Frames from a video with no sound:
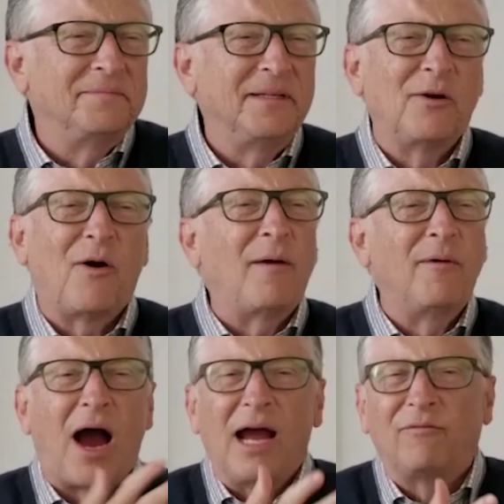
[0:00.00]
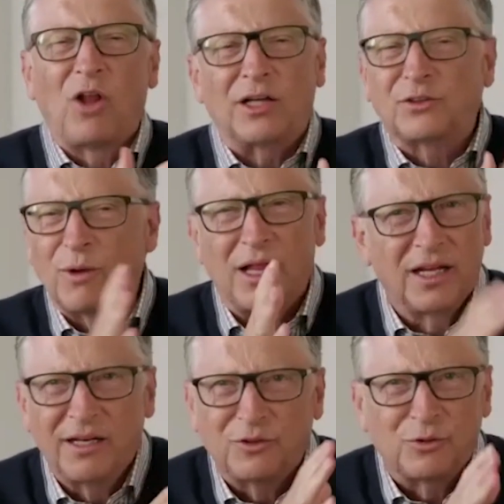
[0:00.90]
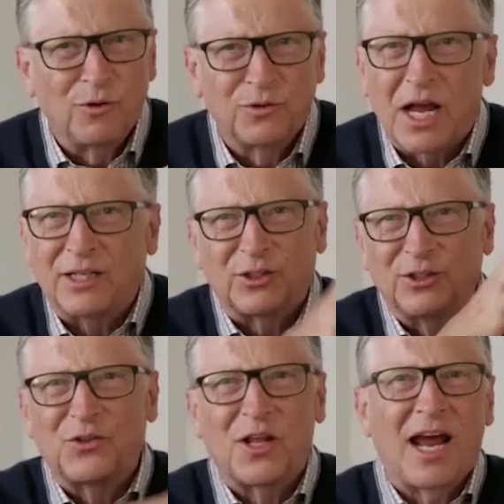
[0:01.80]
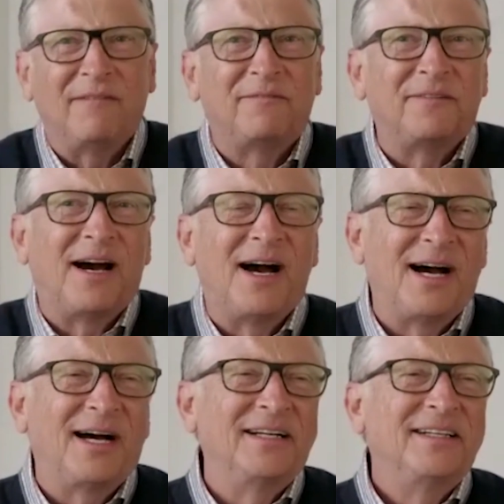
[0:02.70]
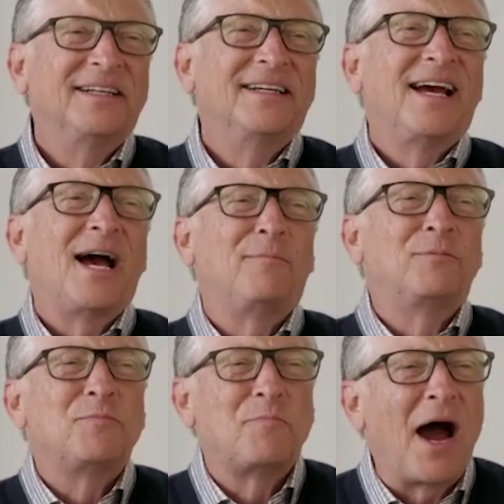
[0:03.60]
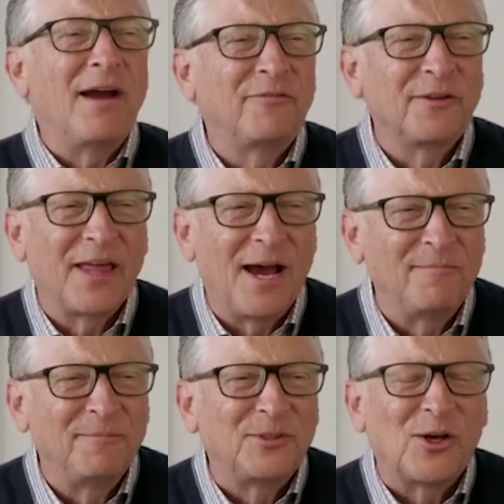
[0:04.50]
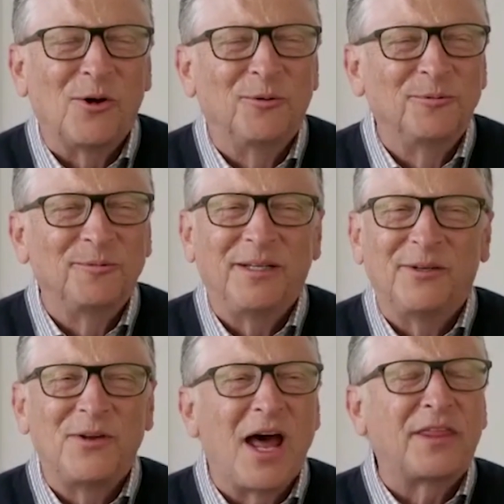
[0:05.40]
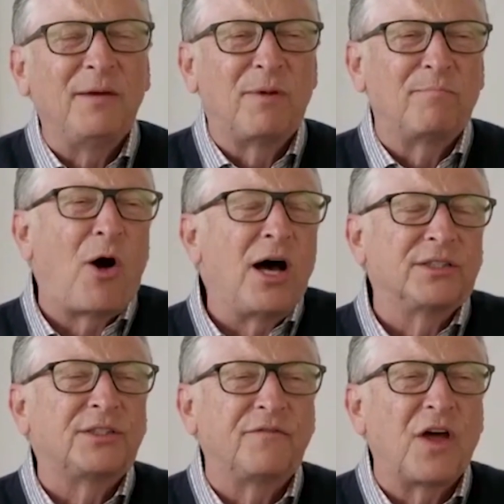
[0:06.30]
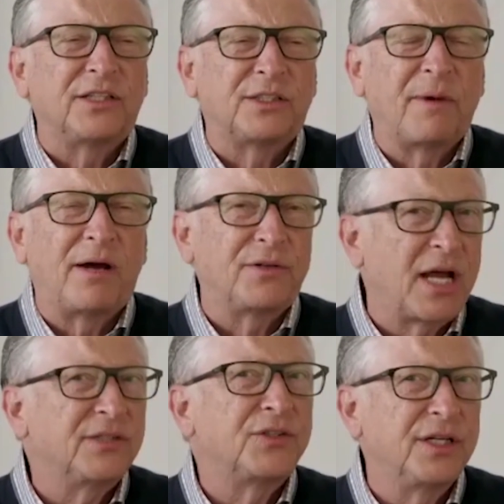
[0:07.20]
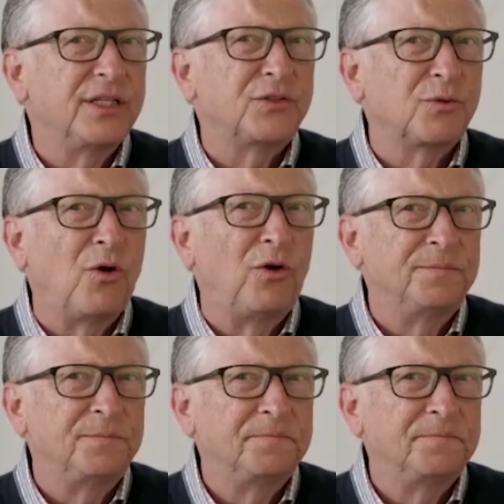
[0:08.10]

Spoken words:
you know, I have lots of relatives who own Teslas that I've helped buy for them. So, you know, nothing but positive thoughts about Tesla and its role.